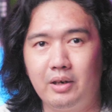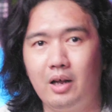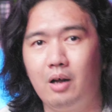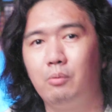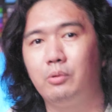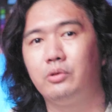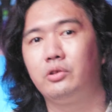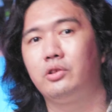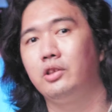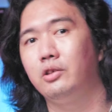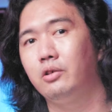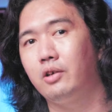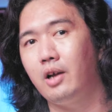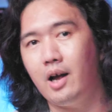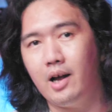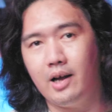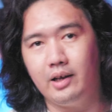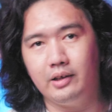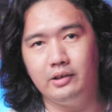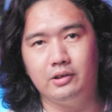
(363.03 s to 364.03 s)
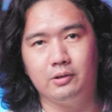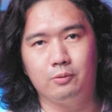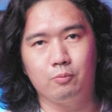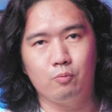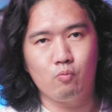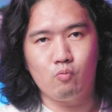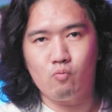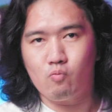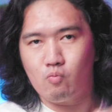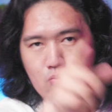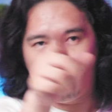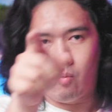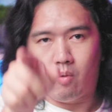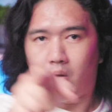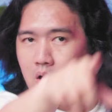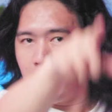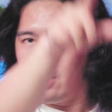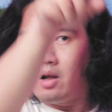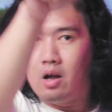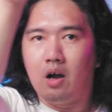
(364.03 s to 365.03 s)
And I will see you guys
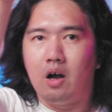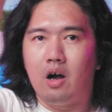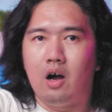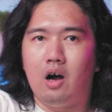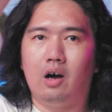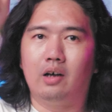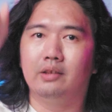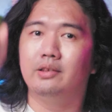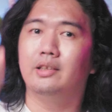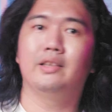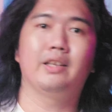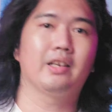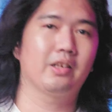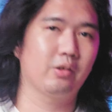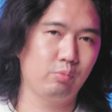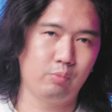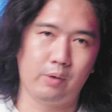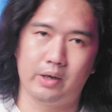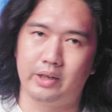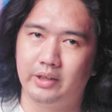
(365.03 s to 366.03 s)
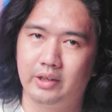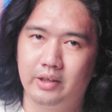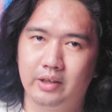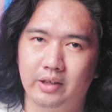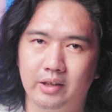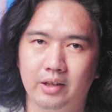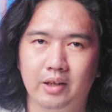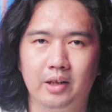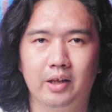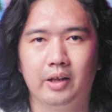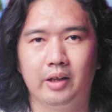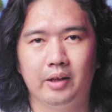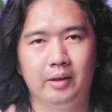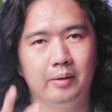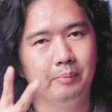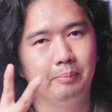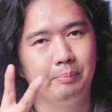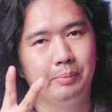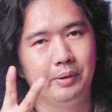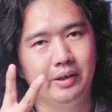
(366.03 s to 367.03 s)
on the next one.
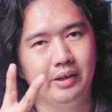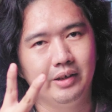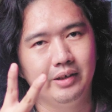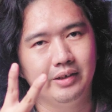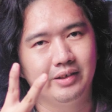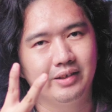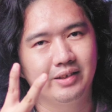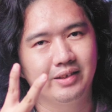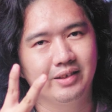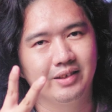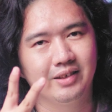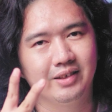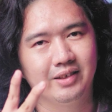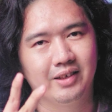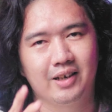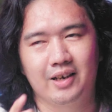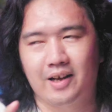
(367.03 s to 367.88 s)
Peace.